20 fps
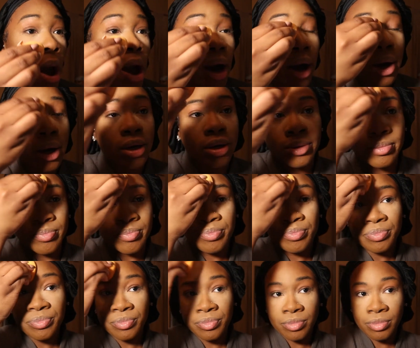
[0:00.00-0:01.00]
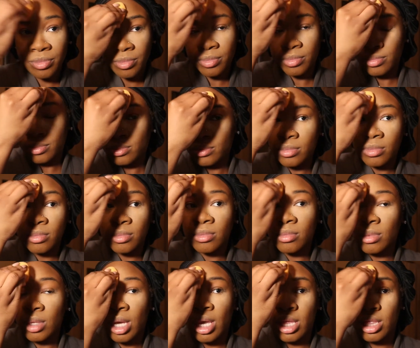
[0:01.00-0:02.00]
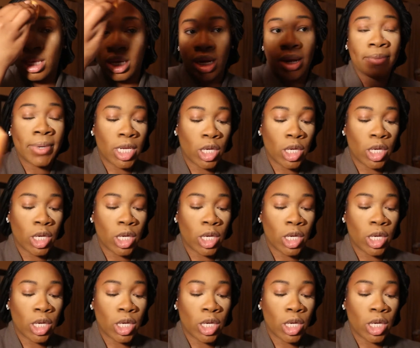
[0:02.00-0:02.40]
And then I'm